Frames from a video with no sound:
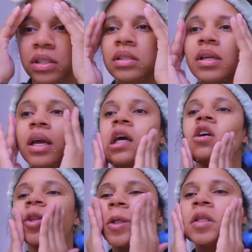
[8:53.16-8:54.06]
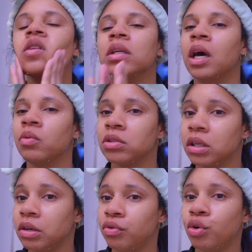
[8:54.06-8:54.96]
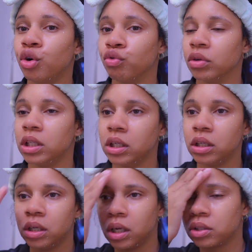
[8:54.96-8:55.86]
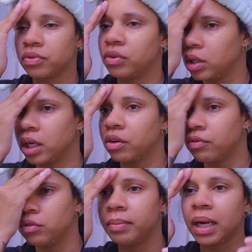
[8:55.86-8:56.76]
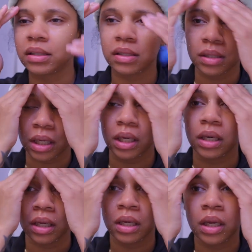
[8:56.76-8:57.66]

since I got this, and I was looking for a really good exfoliator for my skin,